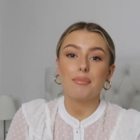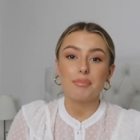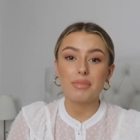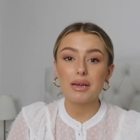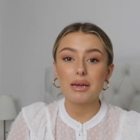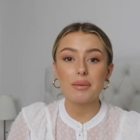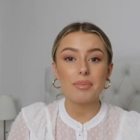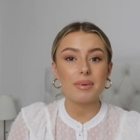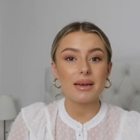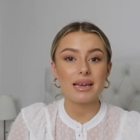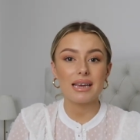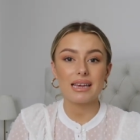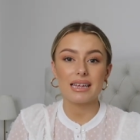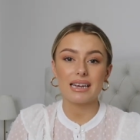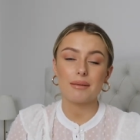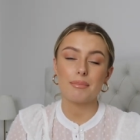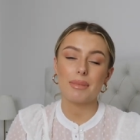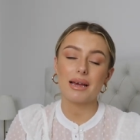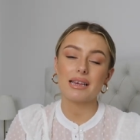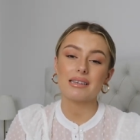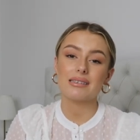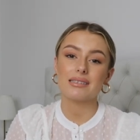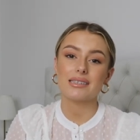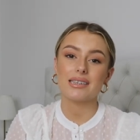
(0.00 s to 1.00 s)
me being an
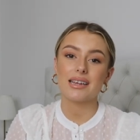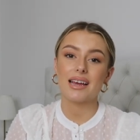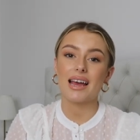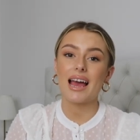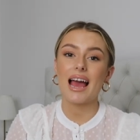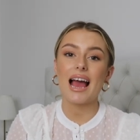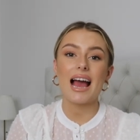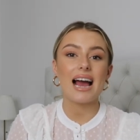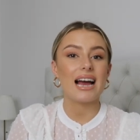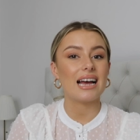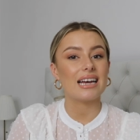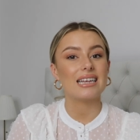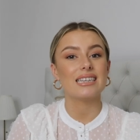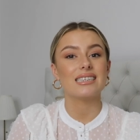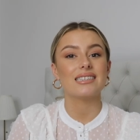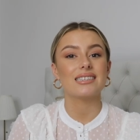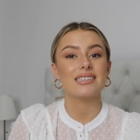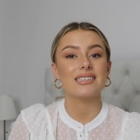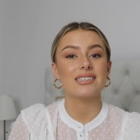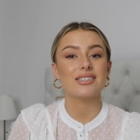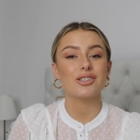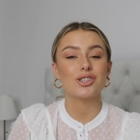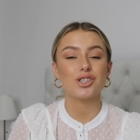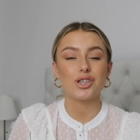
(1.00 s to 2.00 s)
ambassador
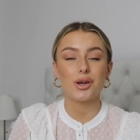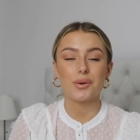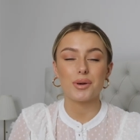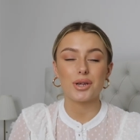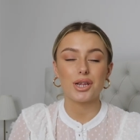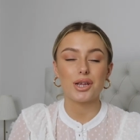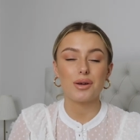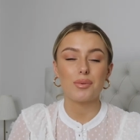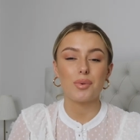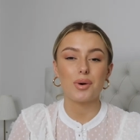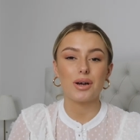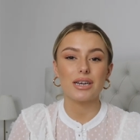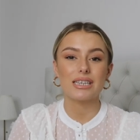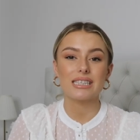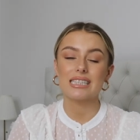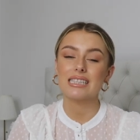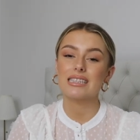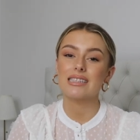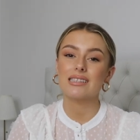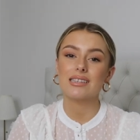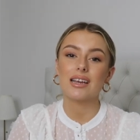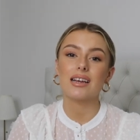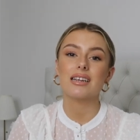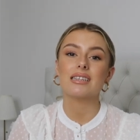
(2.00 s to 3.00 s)
and showing you what is
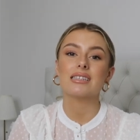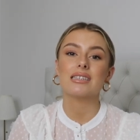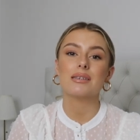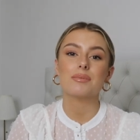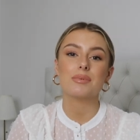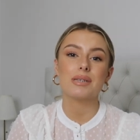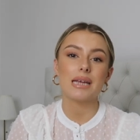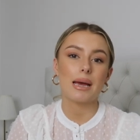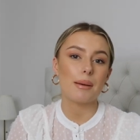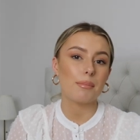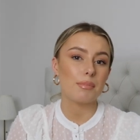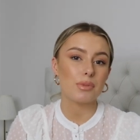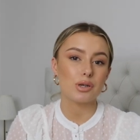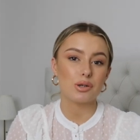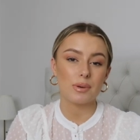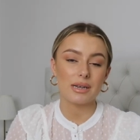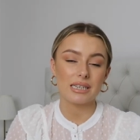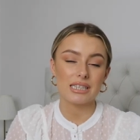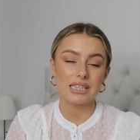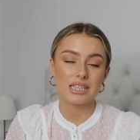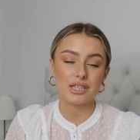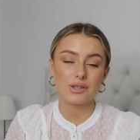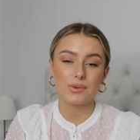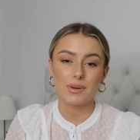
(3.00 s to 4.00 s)
inside September
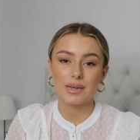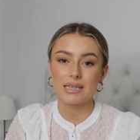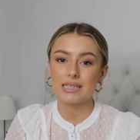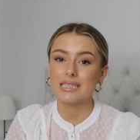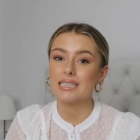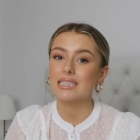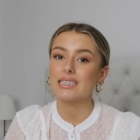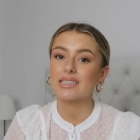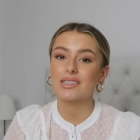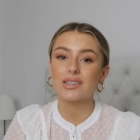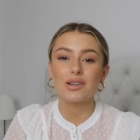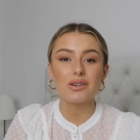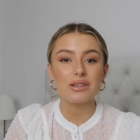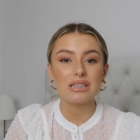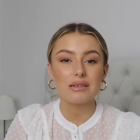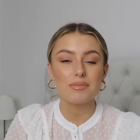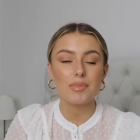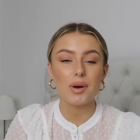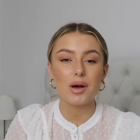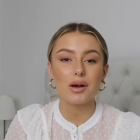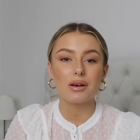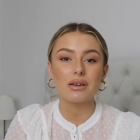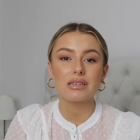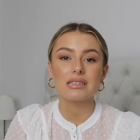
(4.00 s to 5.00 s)
twenty twenty's
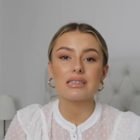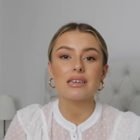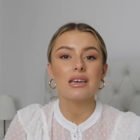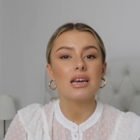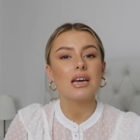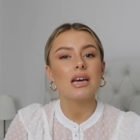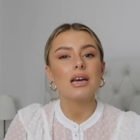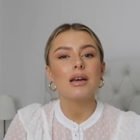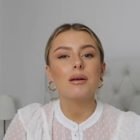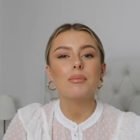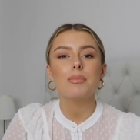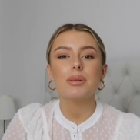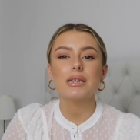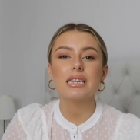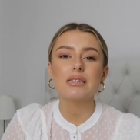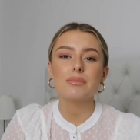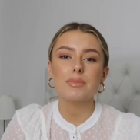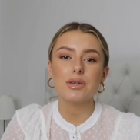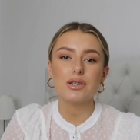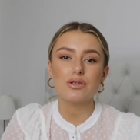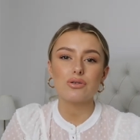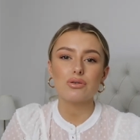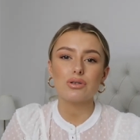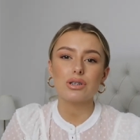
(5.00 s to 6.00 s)
Glossybox, please
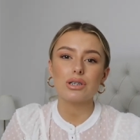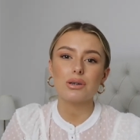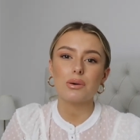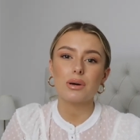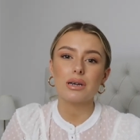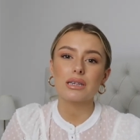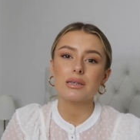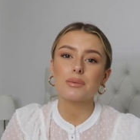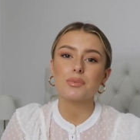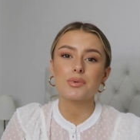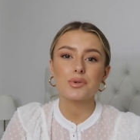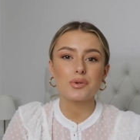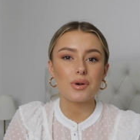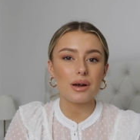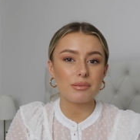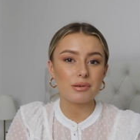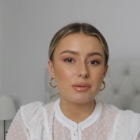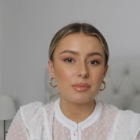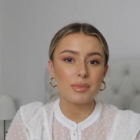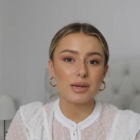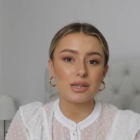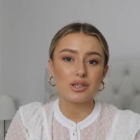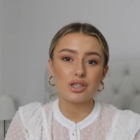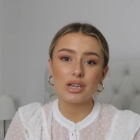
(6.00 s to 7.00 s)
make sure you are subscribed
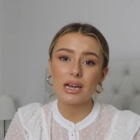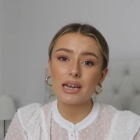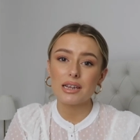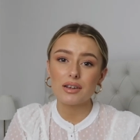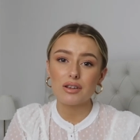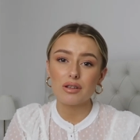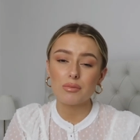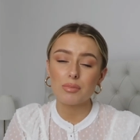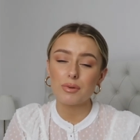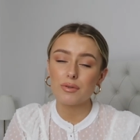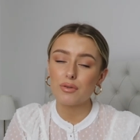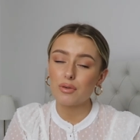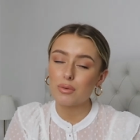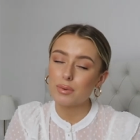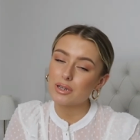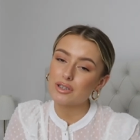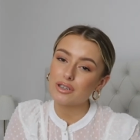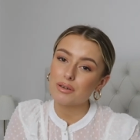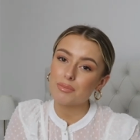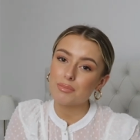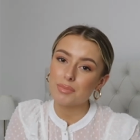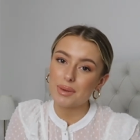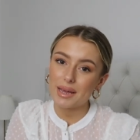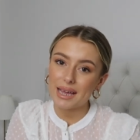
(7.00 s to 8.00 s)
to my channel before we
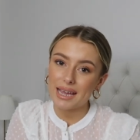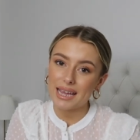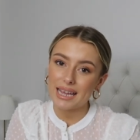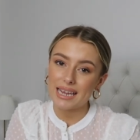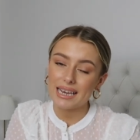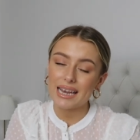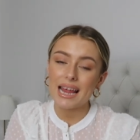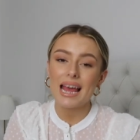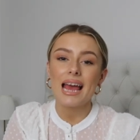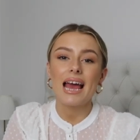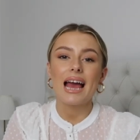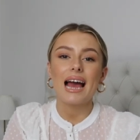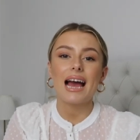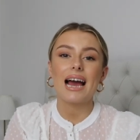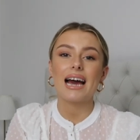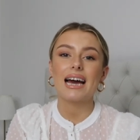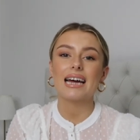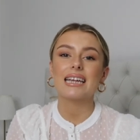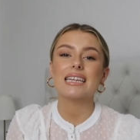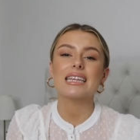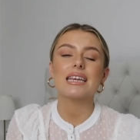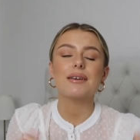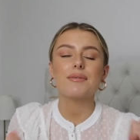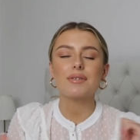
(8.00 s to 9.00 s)
jump in,
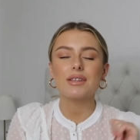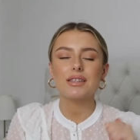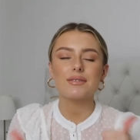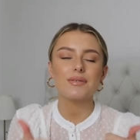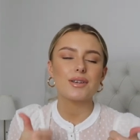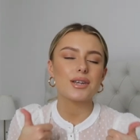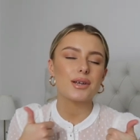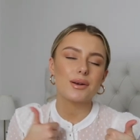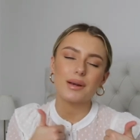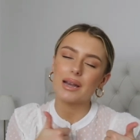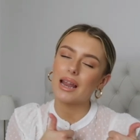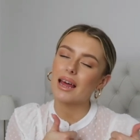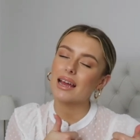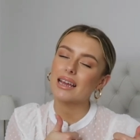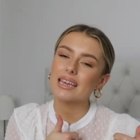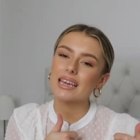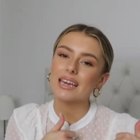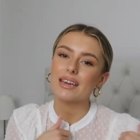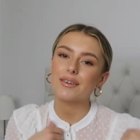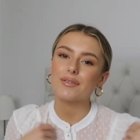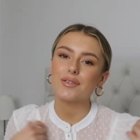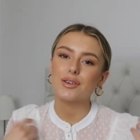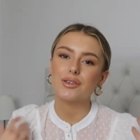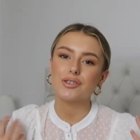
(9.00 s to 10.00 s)
and give this video a like
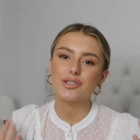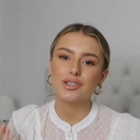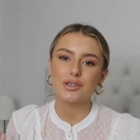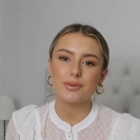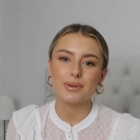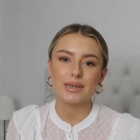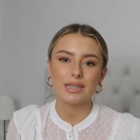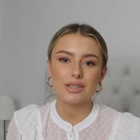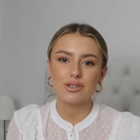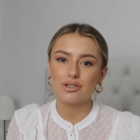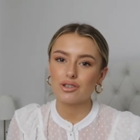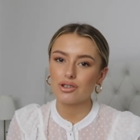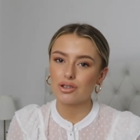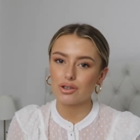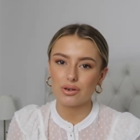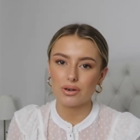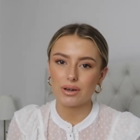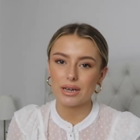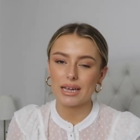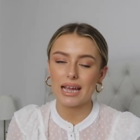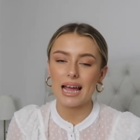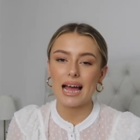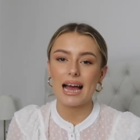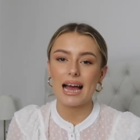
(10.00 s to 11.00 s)
if you do enjoy